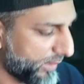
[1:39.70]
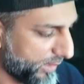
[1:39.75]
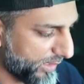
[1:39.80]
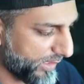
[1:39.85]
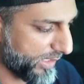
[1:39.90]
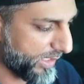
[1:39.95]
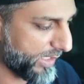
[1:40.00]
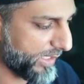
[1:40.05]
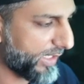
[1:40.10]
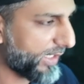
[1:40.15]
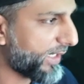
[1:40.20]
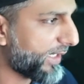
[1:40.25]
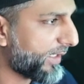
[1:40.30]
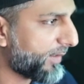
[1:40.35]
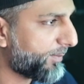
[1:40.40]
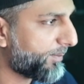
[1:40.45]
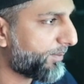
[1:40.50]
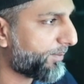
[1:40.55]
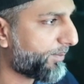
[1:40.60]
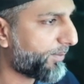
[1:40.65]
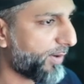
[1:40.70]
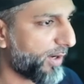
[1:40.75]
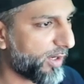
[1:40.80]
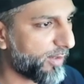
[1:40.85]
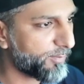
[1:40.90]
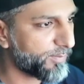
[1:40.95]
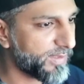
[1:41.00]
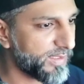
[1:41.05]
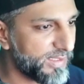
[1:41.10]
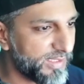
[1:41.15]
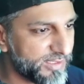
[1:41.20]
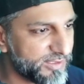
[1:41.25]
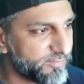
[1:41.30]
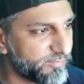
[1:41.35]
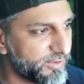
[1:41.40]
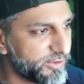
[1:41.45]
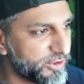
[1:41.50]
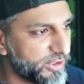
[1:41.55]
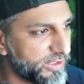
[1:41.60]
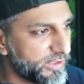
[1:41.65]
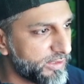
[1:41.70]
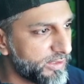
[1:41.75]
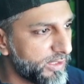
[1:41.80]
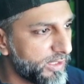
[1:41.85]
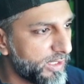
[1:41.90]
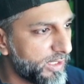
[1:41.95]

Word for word: and pumpkin svg